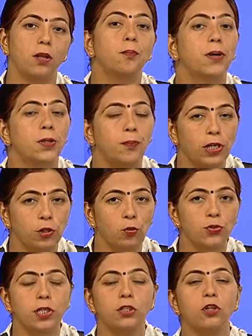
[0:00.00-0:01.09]
But by
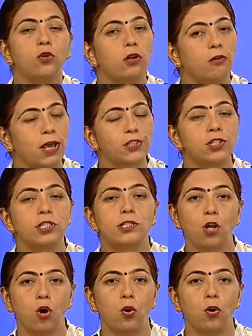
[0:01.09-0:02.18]
using the Kulrash's
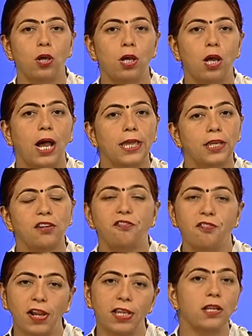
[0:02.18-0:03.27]
law, I can
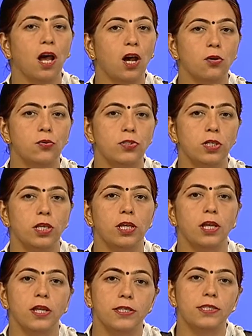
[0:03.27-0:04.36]
find out
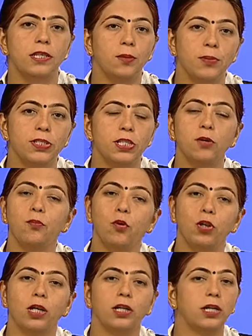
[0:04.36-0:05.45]
its limiting
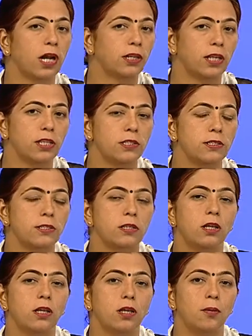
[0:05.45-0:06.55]
molar conductance
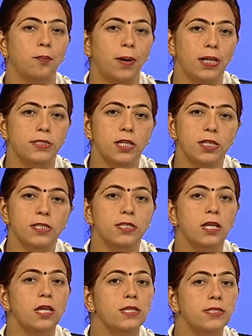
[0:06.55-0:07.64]
by just
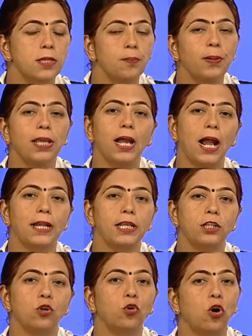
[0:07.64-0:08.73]
simply adding
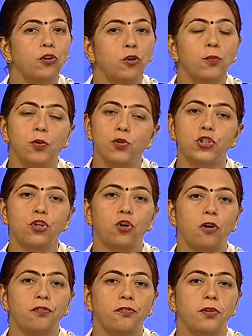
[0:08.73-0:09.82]
the contribution
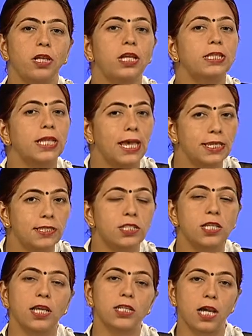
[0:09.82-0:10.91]
of the
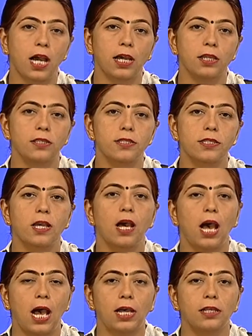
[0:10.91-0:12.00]
acetate ions
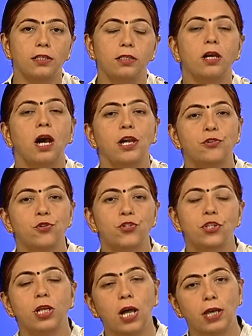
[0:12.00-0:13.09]
and the
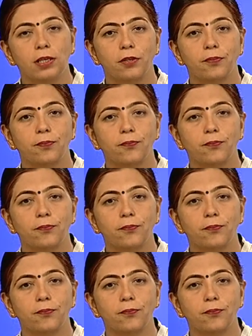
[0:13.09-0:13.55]
hydrogen ion.